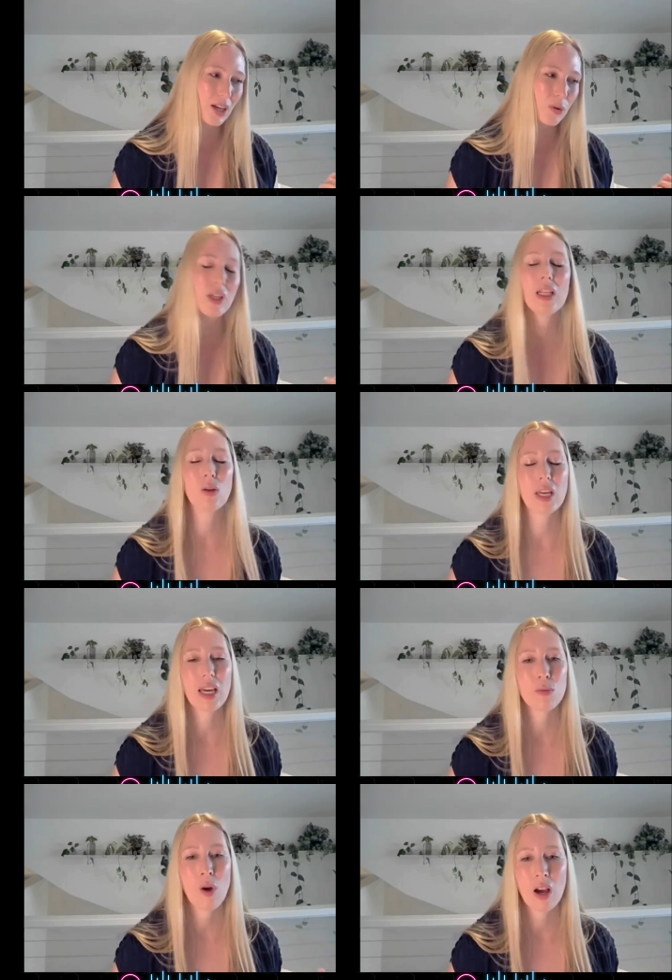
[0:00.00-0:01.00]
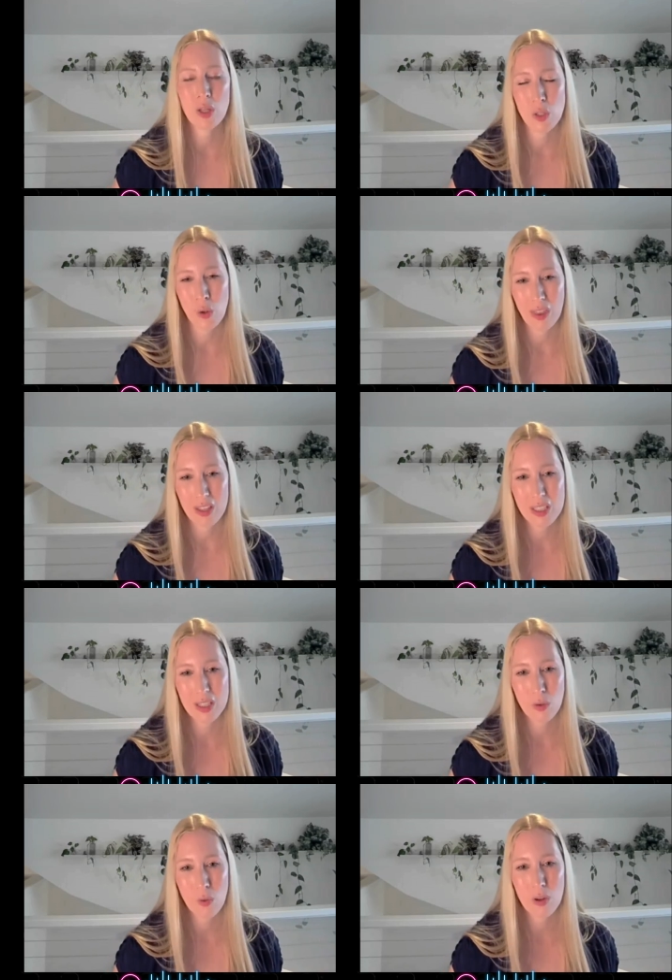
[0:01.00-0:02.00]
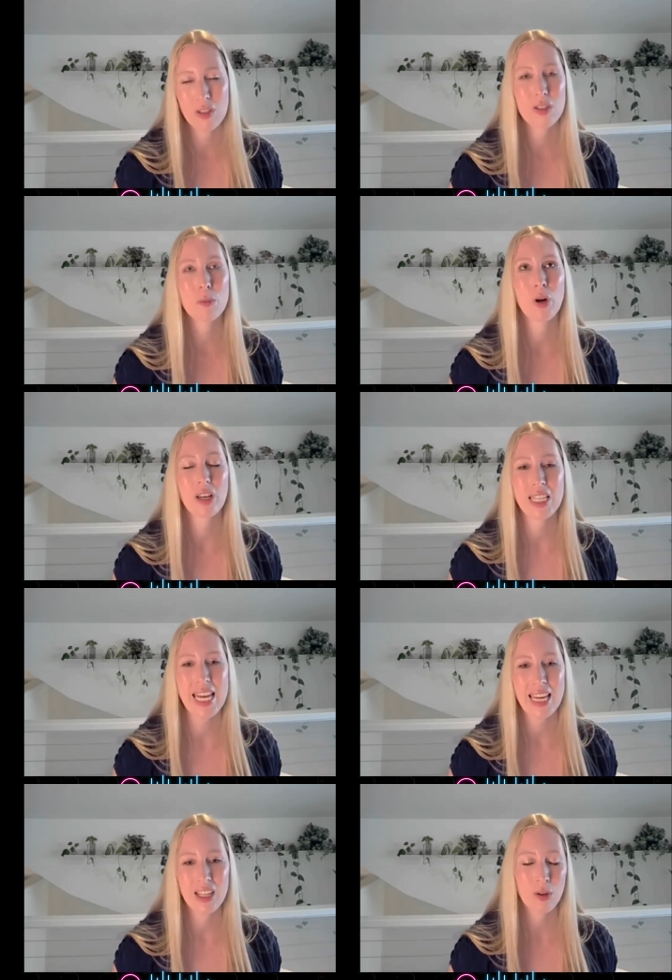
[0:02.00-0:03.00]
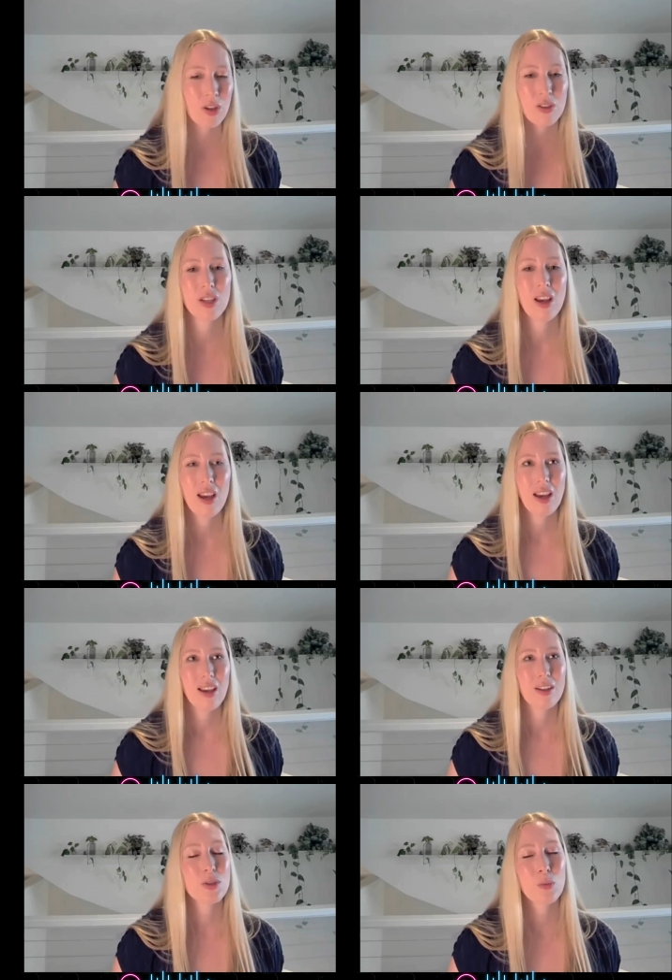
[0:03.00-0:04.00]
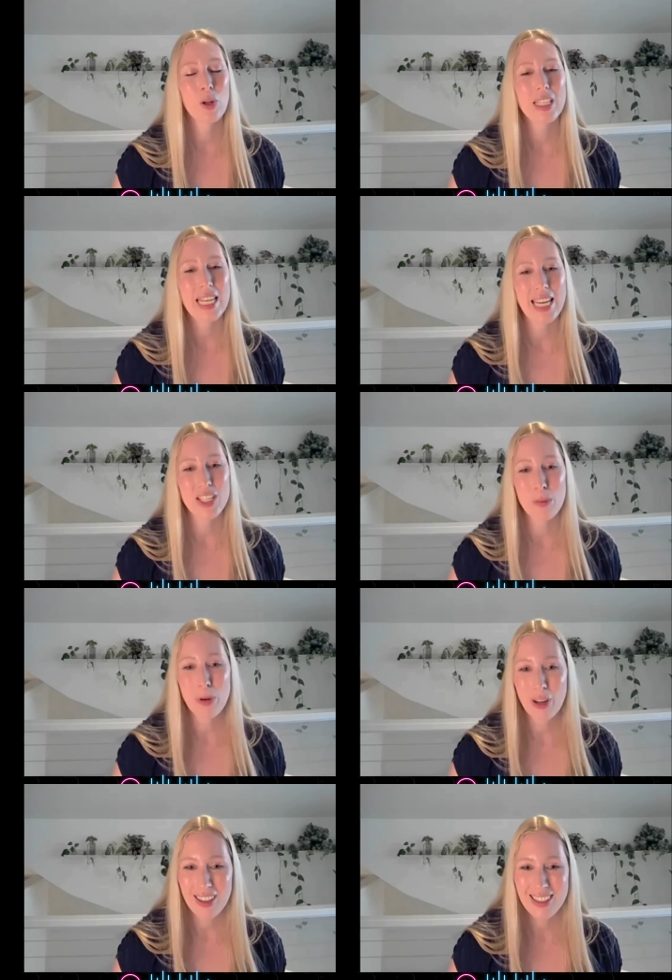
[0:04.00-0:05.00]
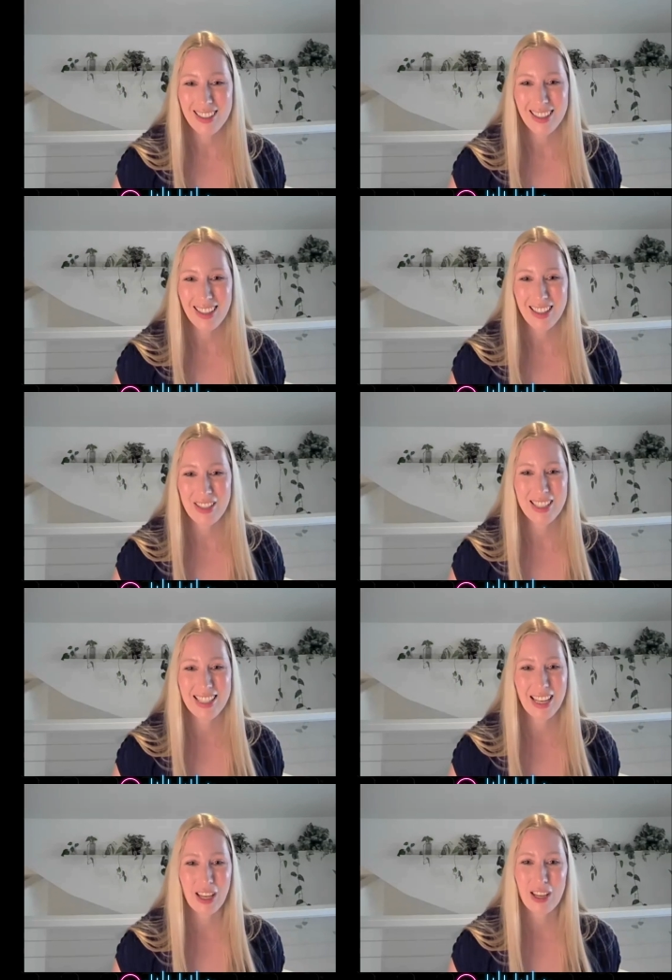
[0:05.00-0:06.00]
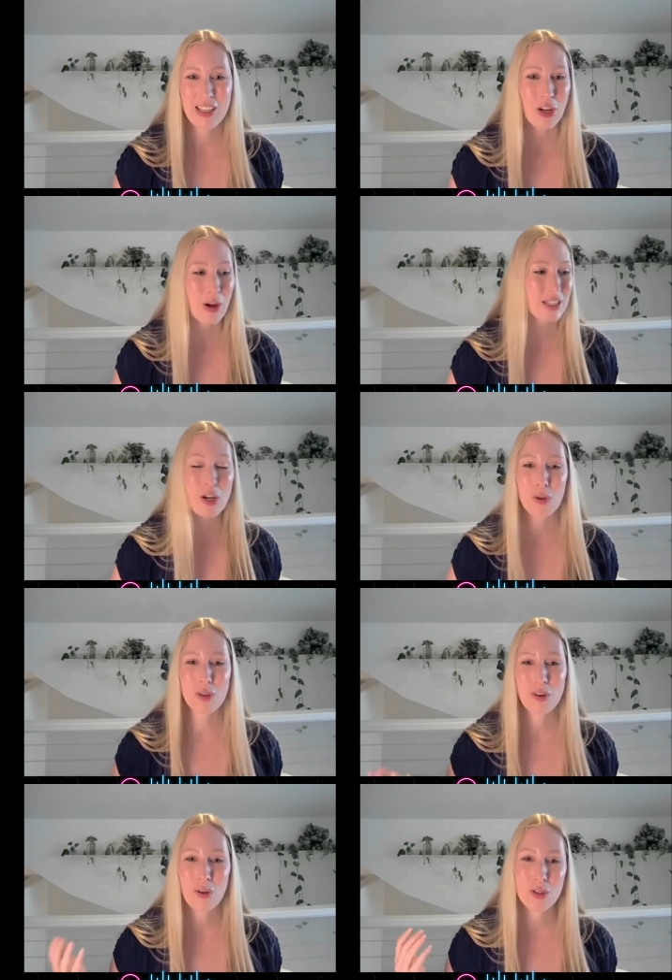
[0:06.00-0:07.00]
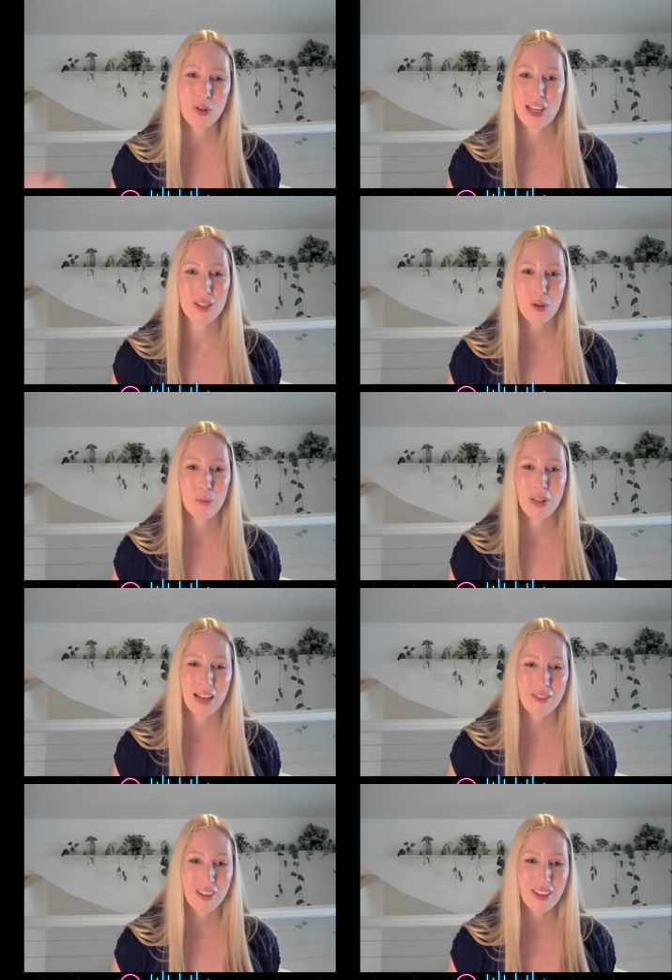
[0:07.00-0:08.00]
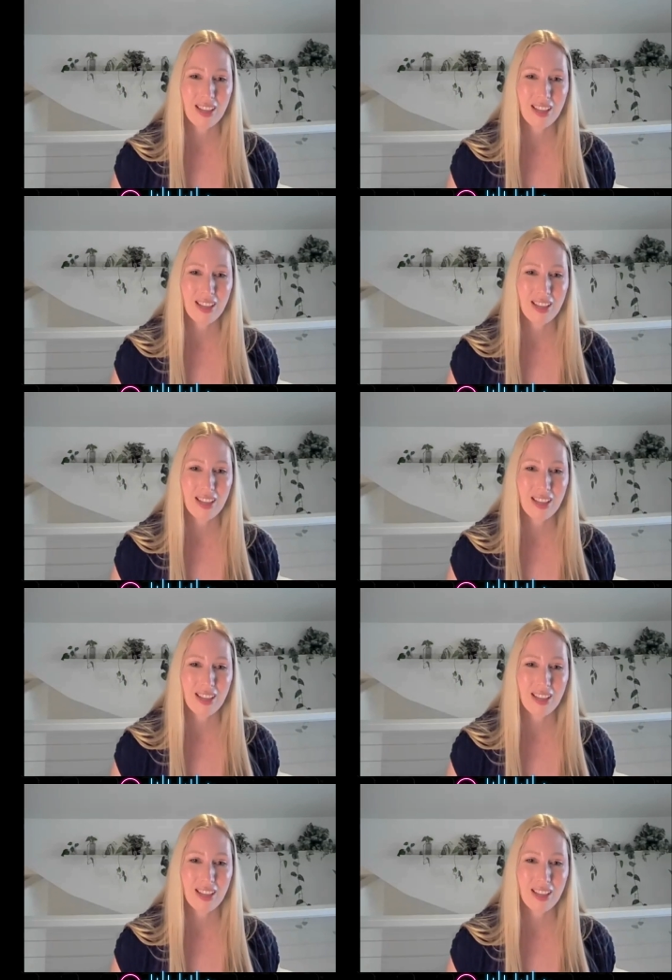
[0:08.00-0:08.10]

really looking at why you're doing this. Does the product need, no, does the world need your product? Does it, is it going to go straight to landfill?